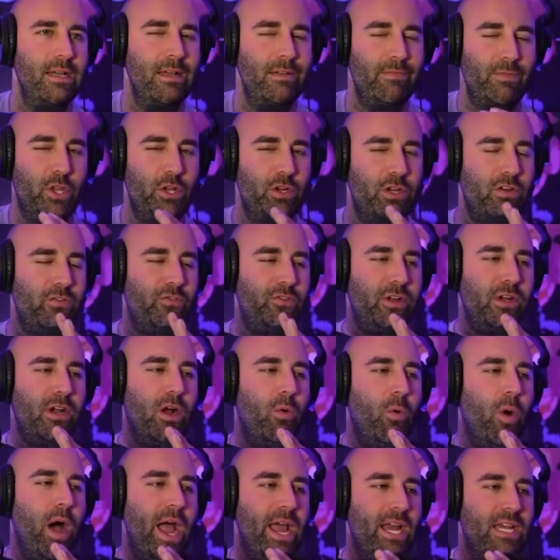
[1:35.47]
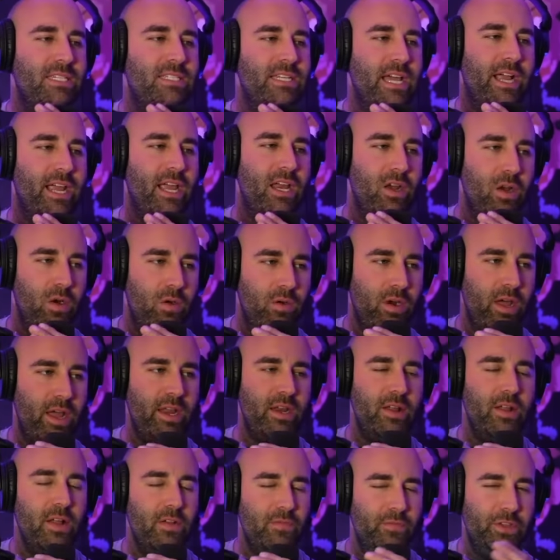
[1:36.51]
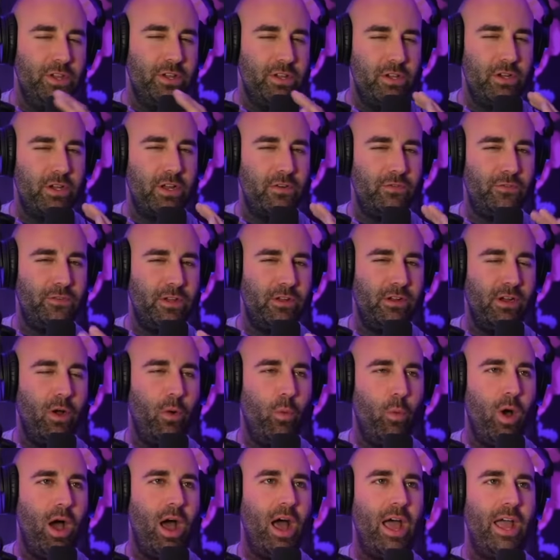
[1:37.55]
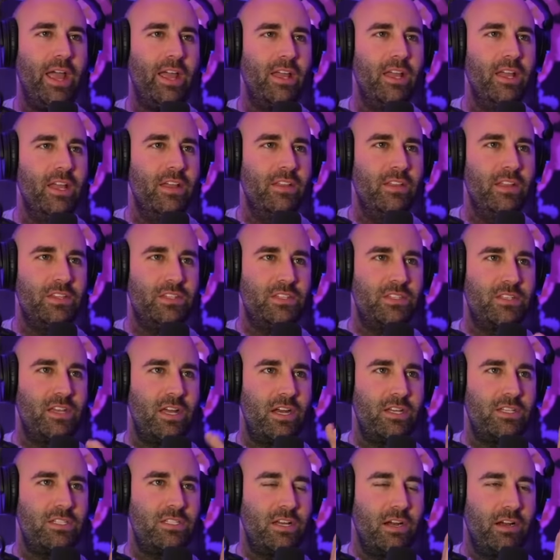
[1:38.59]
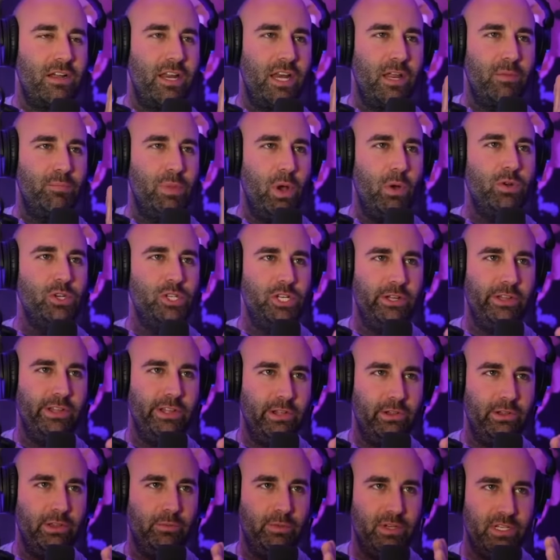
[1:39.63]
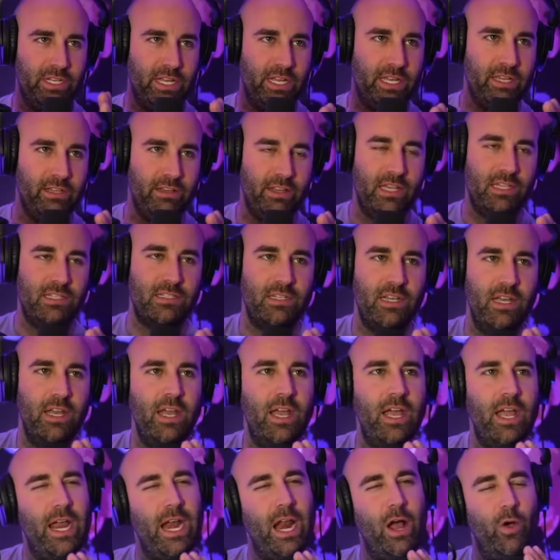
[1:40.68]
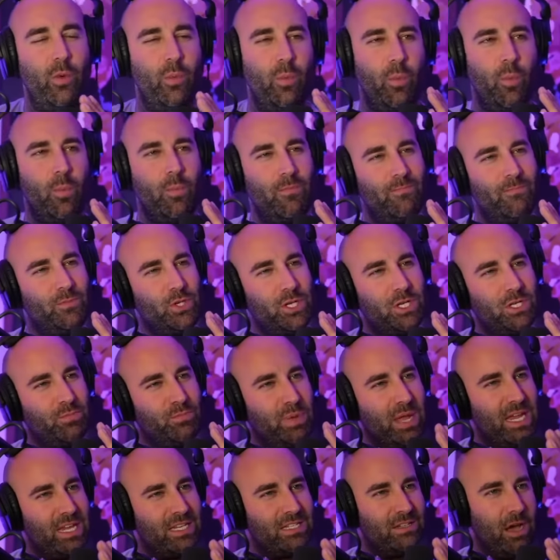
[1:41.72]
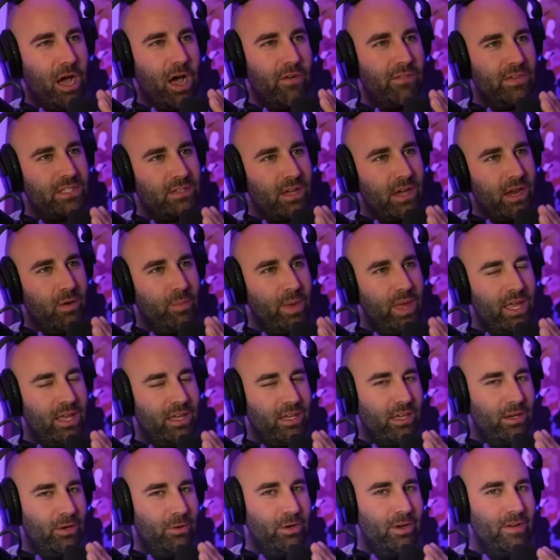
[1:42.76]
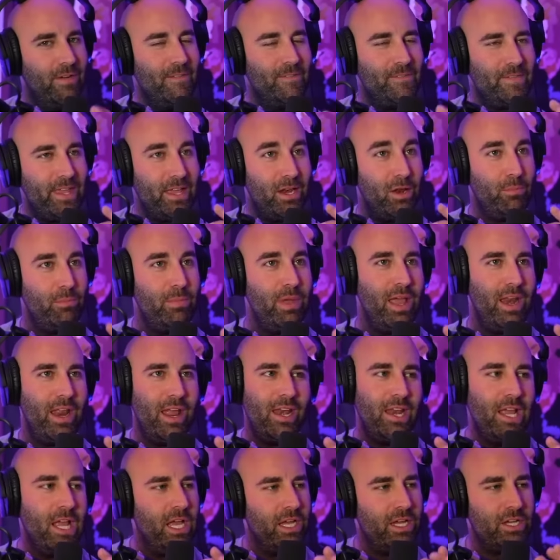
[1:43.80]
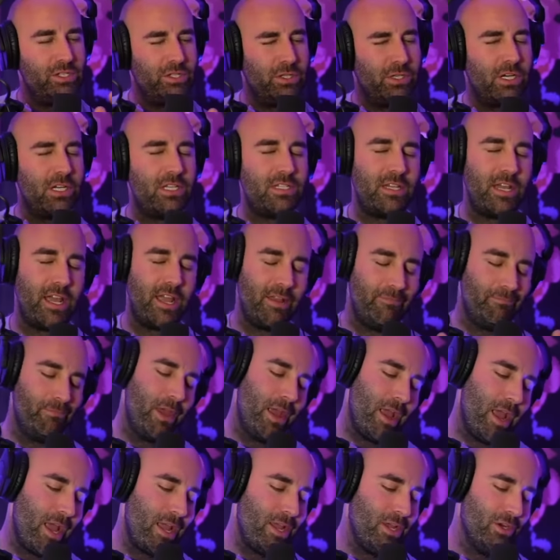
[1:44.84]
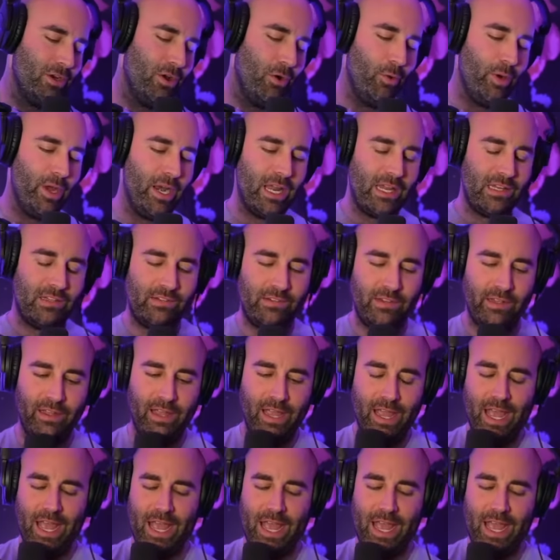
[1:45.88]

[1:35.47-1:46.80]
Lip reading: You're going to figure out why in a second, right? You're going to figure out why this is going to start getting bone-chillingly ridiculous and how just pissed off it's going to make you in a minute. Because you're going to say, hey, you know what, AC?